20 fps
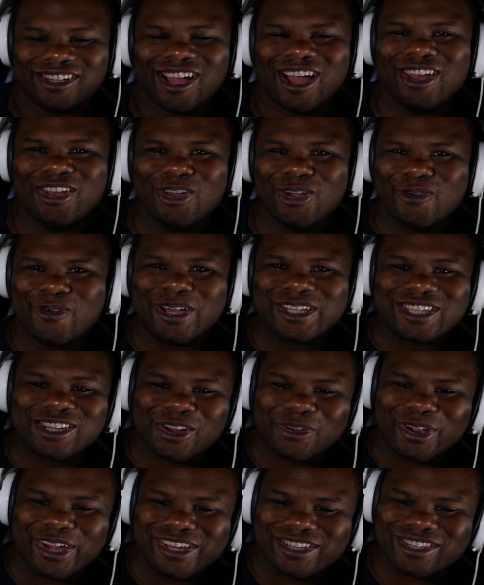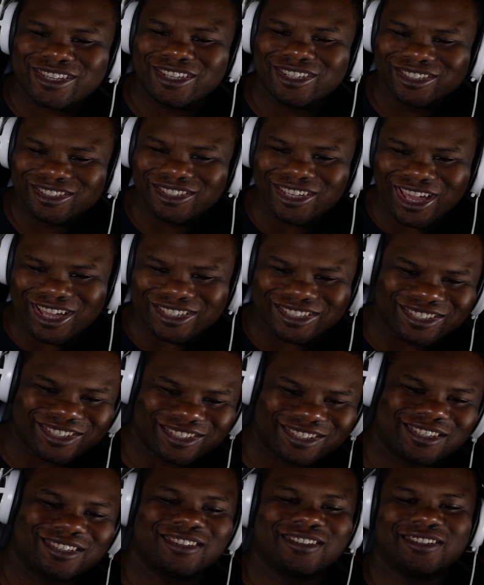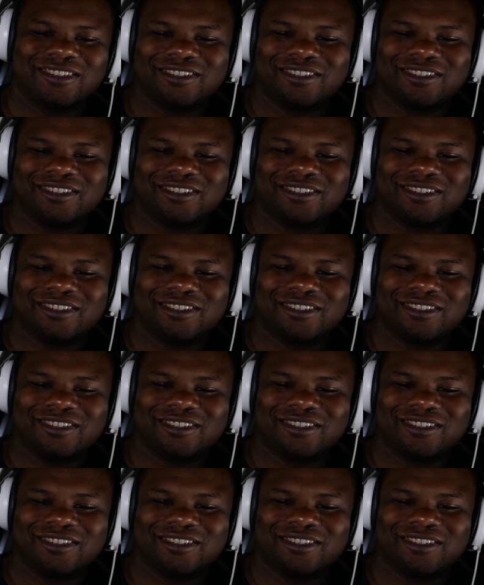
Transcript: I knew it wasn't crazy. Yes.